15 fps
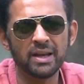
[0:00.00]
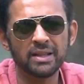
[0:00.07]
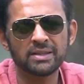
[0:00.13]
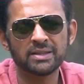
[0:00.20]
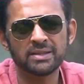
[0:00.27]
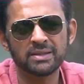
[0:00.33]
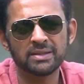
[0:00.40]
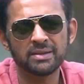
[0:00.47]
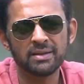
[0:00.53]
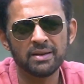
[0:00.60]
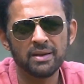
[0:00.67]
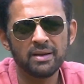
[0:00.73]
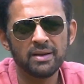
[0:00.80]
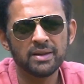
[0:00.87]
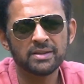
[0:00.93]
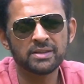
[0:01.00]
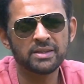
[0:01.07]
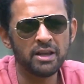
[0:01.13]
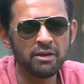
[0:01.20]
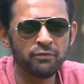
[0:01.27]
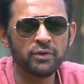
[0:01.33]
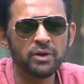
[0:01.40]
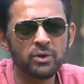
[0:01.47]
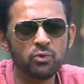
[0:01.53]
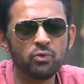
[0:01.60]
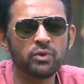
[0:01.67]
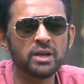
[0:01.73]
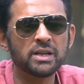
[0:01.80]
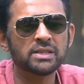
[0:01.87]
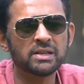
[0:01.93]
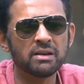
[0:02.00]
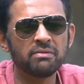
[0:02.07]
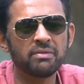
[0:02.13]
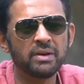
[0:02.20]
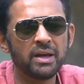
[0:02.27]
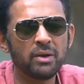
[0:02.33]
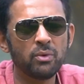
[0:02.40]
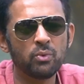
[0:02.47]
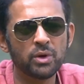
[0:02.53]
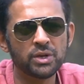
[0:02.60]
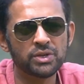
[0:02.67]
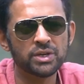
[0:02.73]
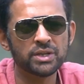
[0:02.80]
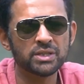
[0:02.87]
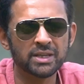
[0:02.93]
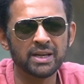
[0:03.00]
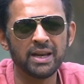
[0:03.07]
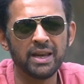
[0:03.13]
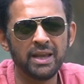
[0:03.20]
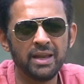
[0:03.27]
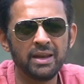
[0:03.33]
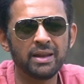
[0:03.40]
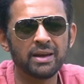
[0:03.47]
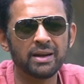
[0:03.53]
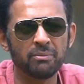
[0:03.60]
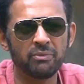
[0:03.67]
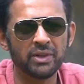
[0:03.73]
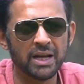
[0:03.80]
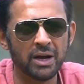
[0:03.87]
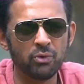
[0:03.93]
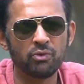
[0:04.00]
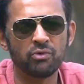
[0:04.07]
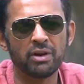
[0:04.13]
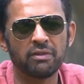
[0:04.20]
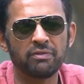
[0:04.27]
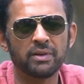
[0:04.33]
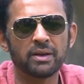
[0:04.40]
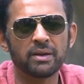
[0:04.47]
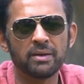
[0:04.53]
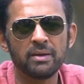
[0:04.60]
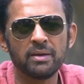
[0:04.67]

it's safer to race somewhere which is clean and without traffic.